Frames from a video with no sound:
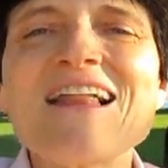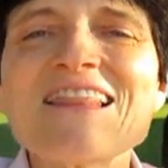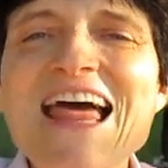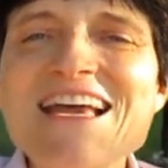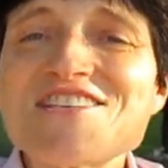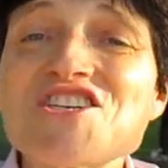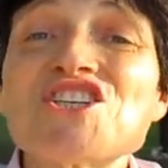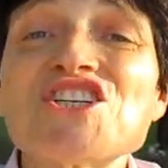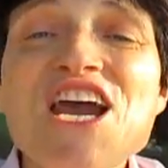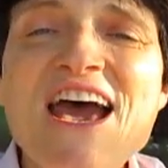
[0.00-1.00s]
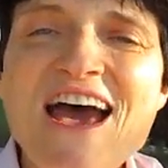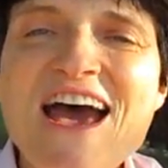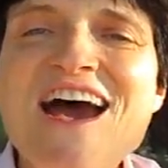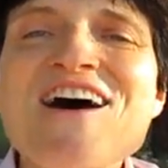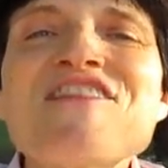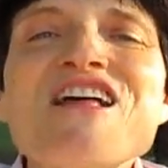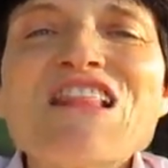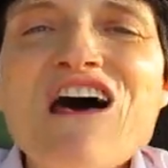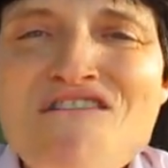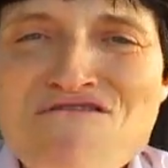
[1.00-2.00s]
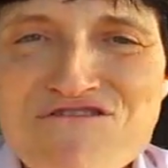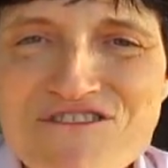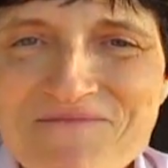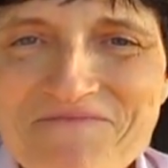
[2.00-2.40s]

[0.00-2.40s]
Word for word: Let's share the love.